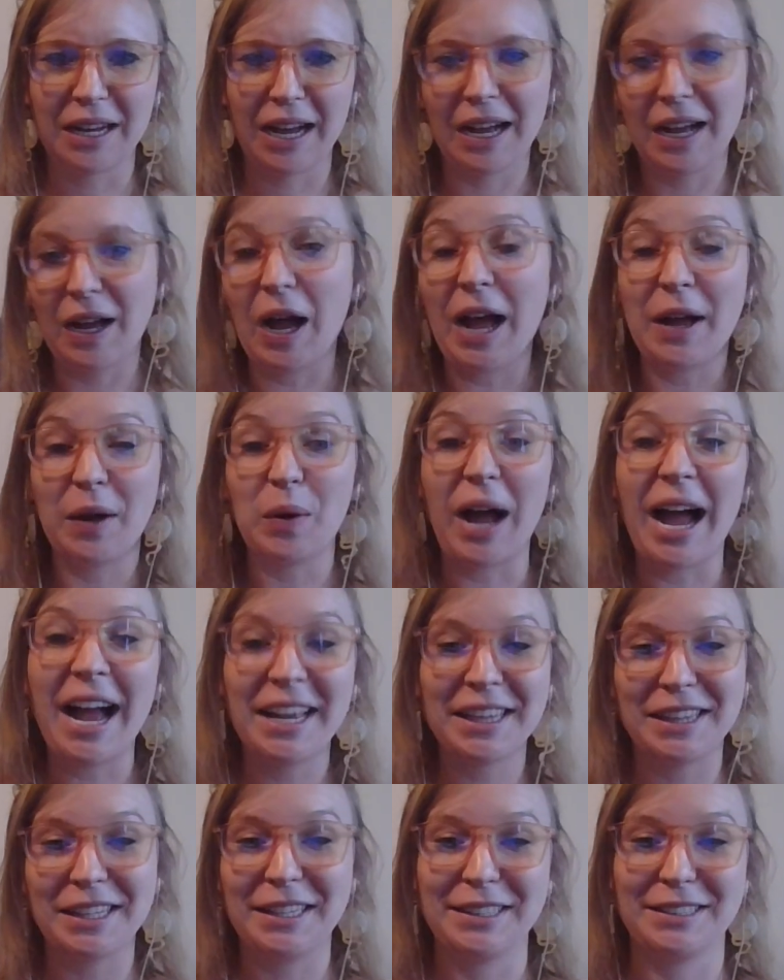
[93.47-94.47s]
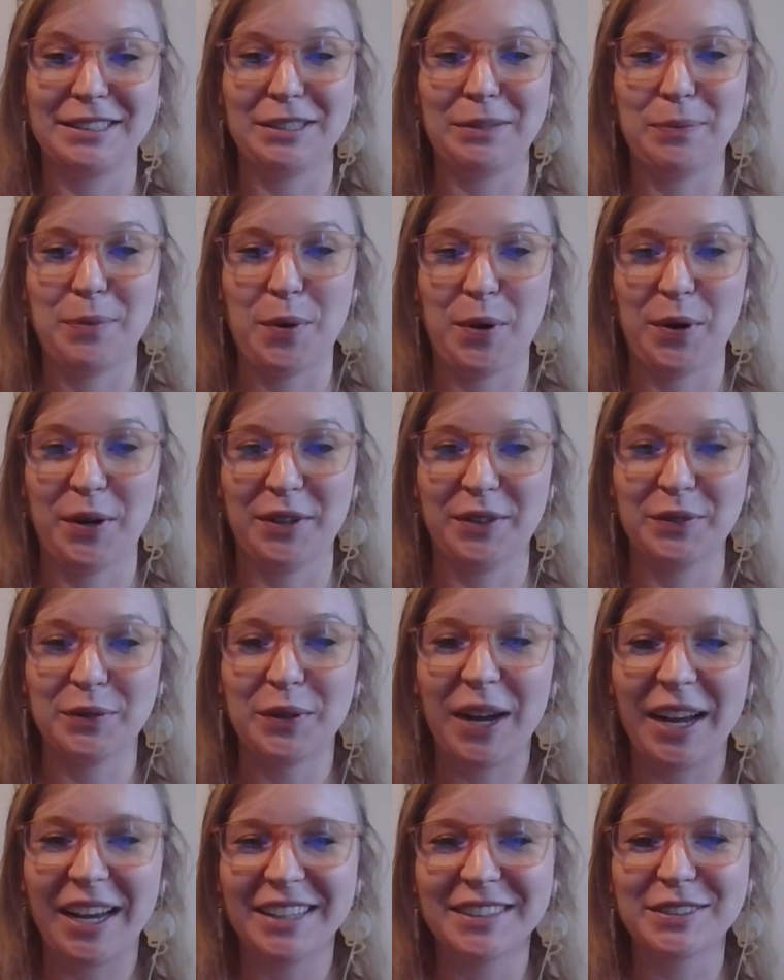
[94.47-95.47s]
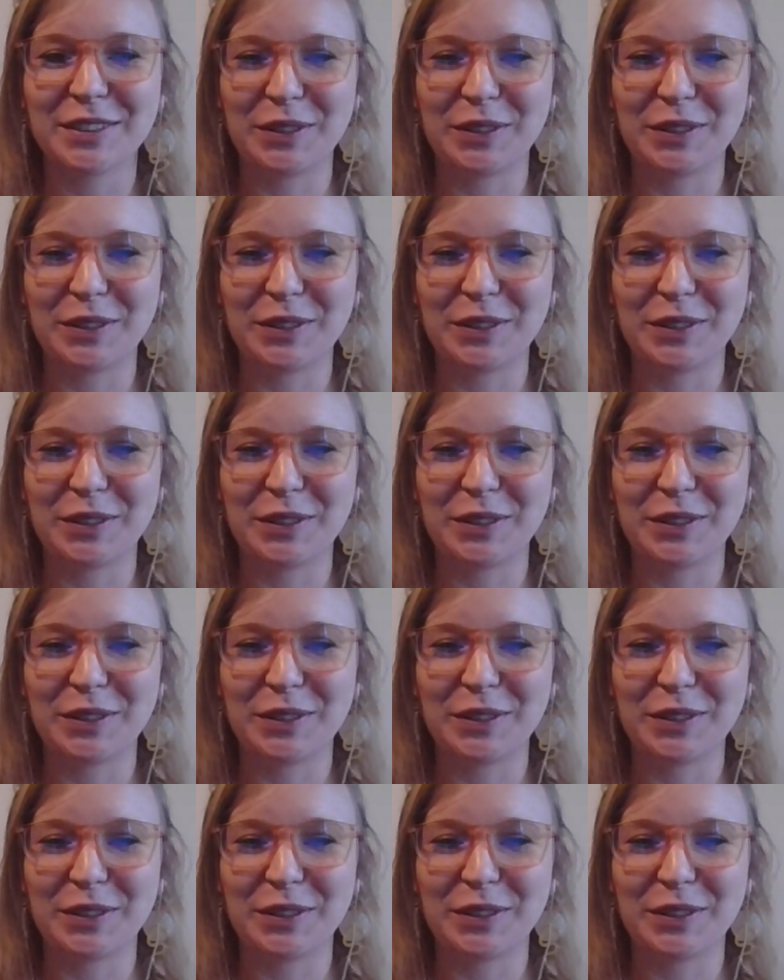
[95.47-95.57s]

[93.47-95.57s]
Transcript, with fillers: I, I, I think it's important, right?